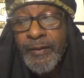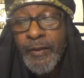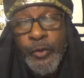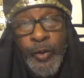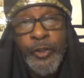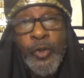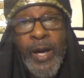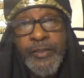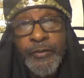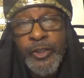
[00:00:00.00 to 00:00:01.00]
the 12
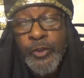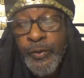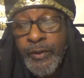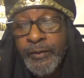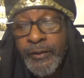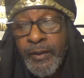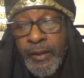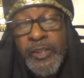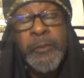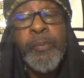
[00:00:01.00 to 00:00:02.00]
tribes of Israel,
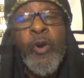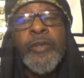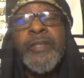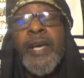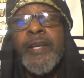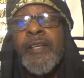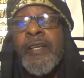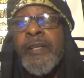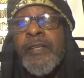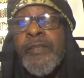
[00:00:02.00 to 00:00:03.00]
it's important that
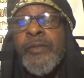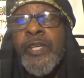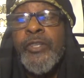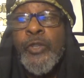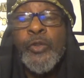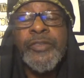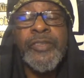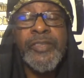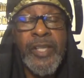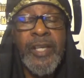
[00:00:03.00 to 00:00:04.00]
you get used
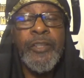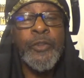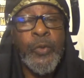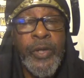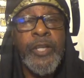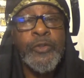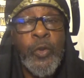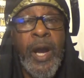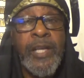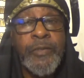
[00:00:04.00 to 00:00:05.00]
to saying the 12
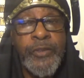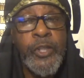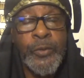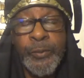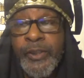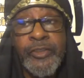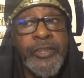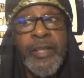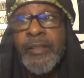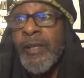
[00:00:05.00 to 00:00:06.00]
tribes of Israel because
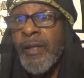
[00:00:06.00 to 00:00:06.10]
that